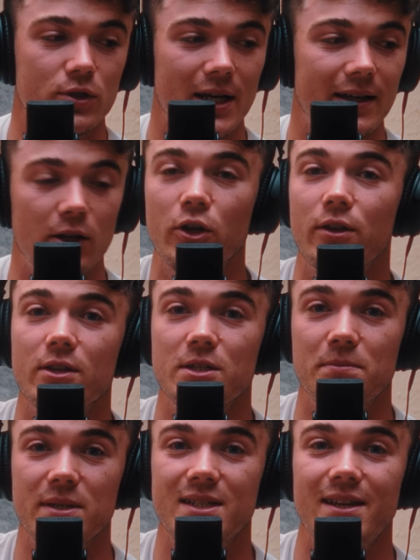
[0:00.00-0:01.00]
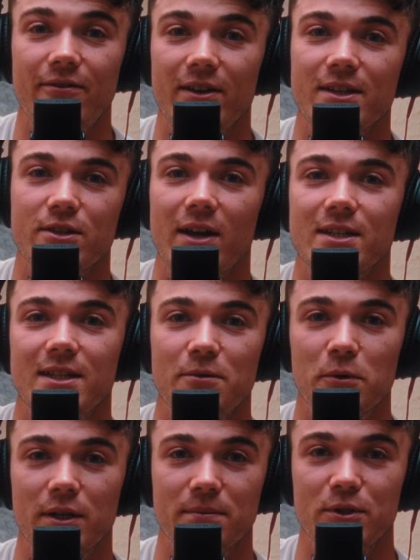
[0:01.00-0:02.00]
and look at the specifics of actually
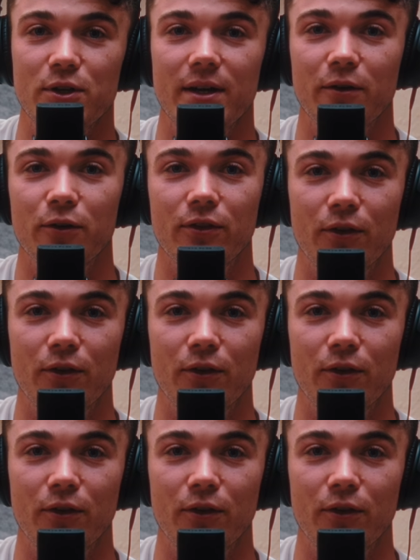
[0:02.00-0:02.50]
what I'm doing on